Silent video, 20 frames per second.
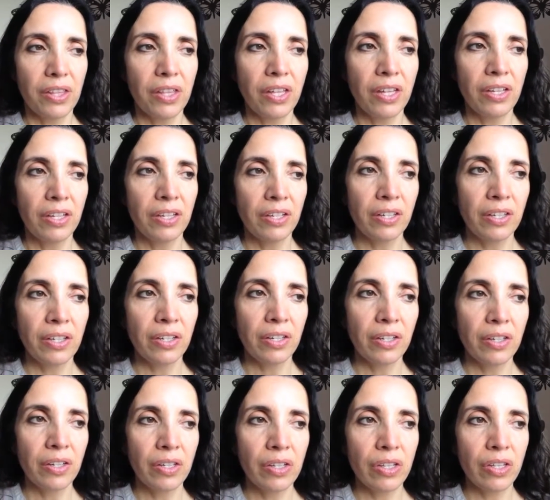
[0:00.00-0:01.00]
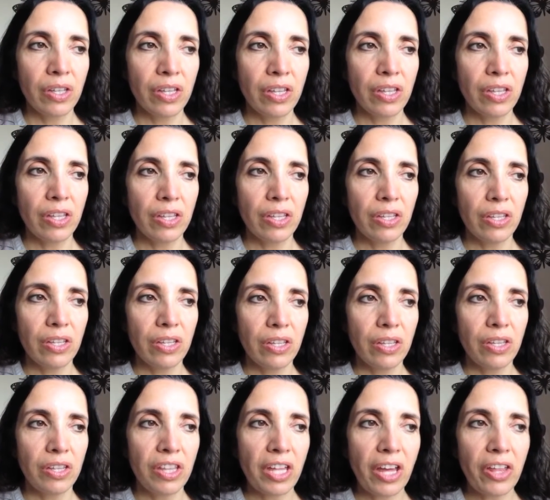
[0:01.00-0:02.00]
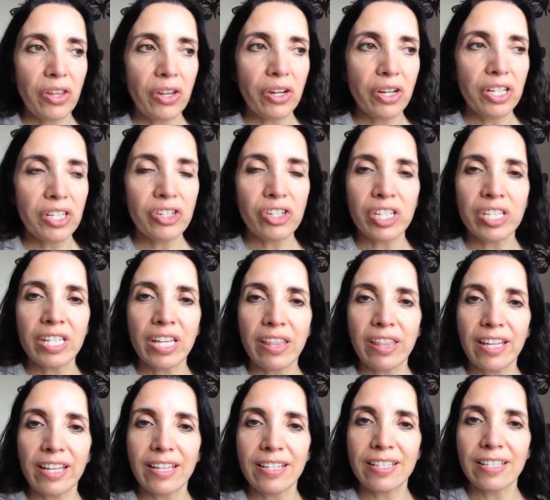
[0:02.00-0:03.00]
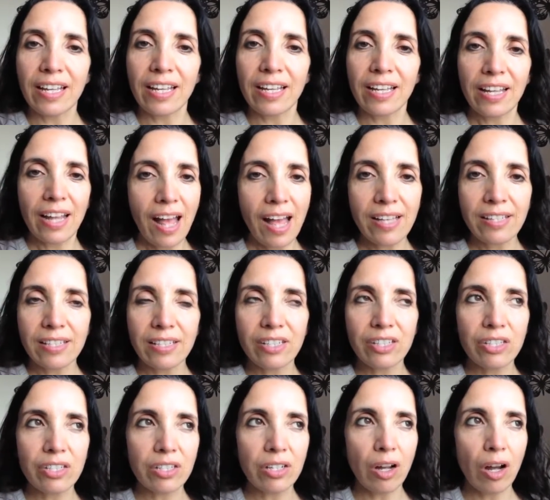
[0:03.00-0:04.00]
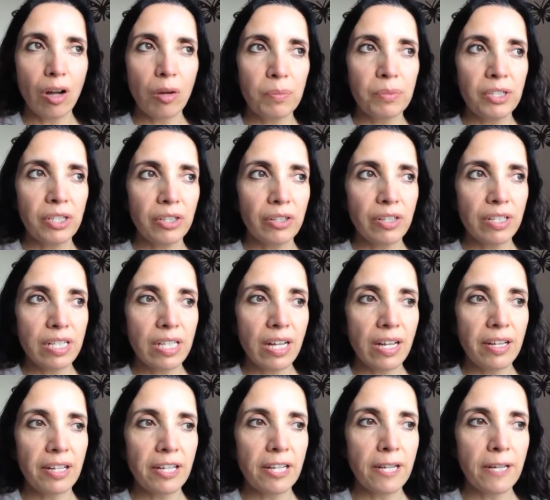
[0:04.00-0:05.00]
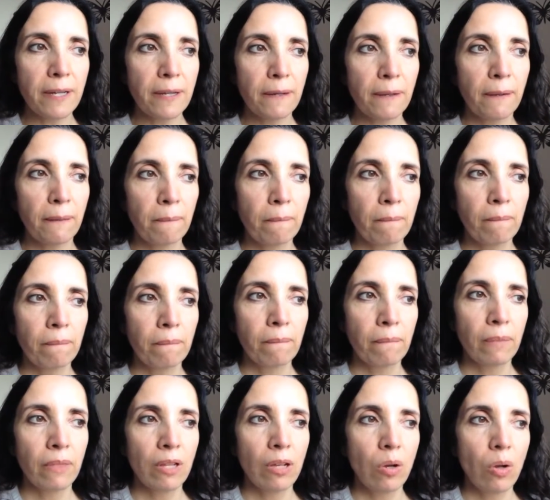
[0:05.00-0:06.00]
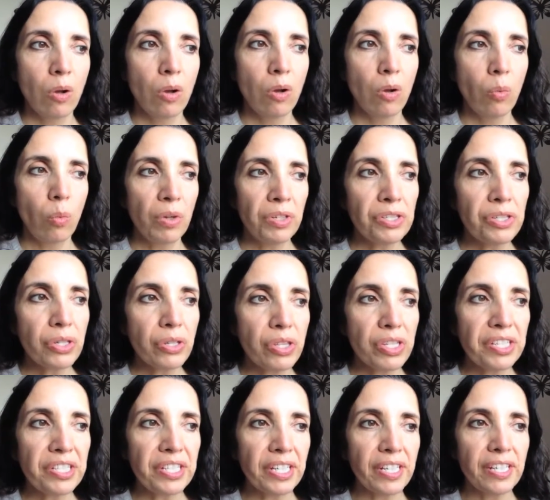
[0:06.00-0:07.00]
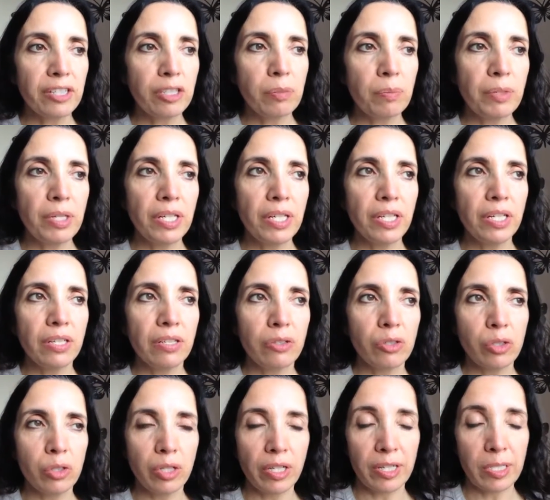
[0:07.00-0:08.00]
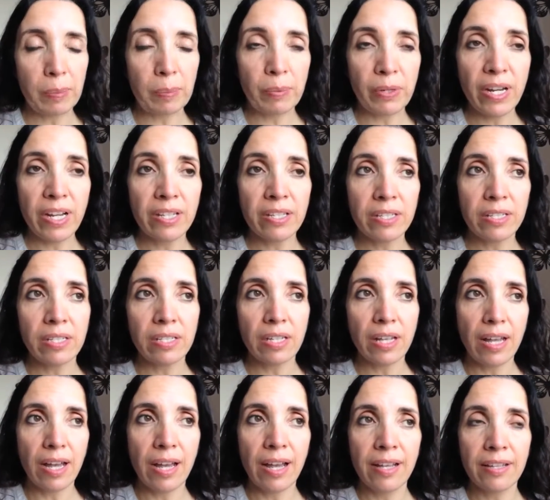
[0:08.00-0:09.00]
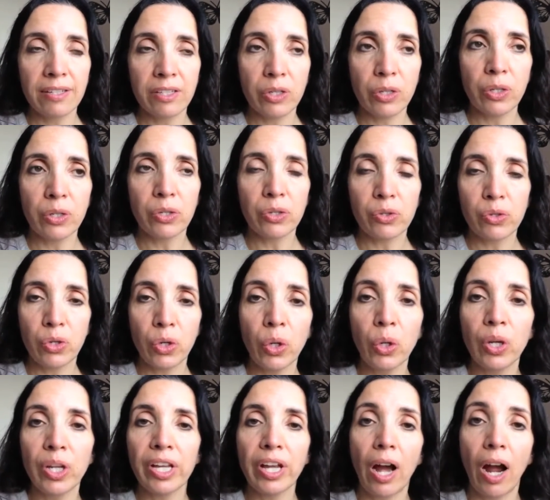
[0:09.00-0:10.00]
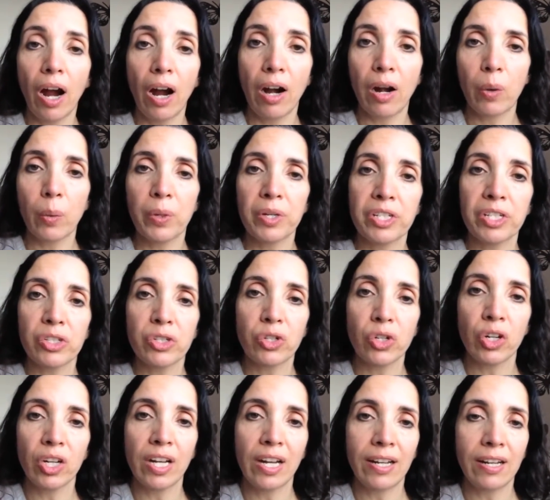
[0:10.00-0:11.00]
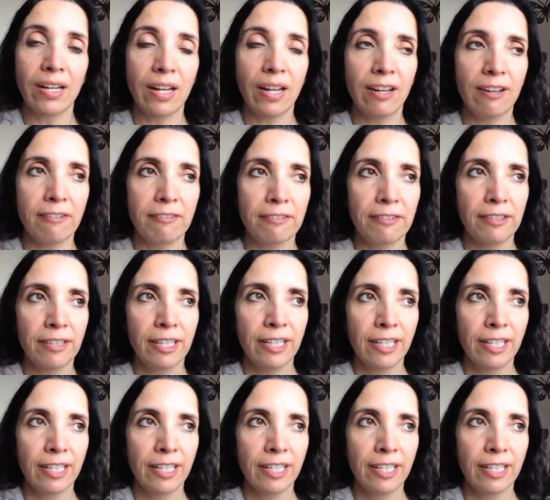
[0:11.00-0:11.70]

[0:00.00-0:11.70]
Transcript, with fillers: The the other interesting thing is that it hasn't stopped. You know, it's like once you decide to be to express as you truly are, which is joy light love,